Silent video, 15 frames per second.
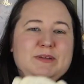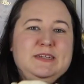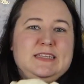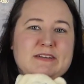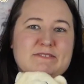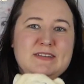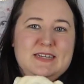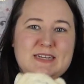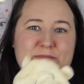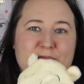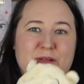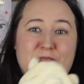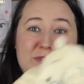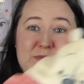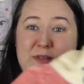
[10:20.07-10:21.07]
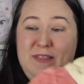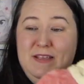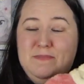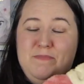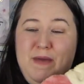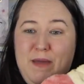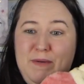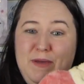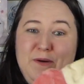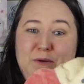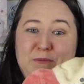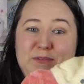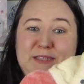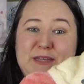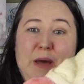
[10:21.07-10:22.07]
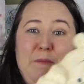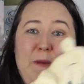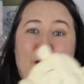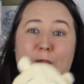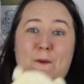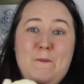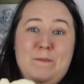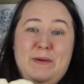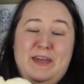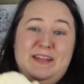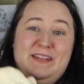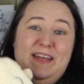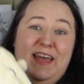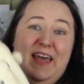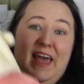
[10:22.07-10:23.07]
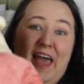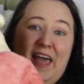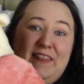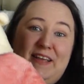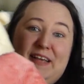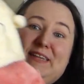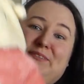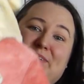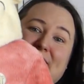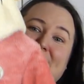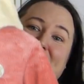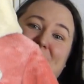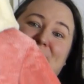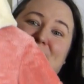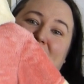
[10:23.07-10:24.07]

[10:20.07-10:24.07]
should be 17 months when this baby comes, so I'm hoping this will still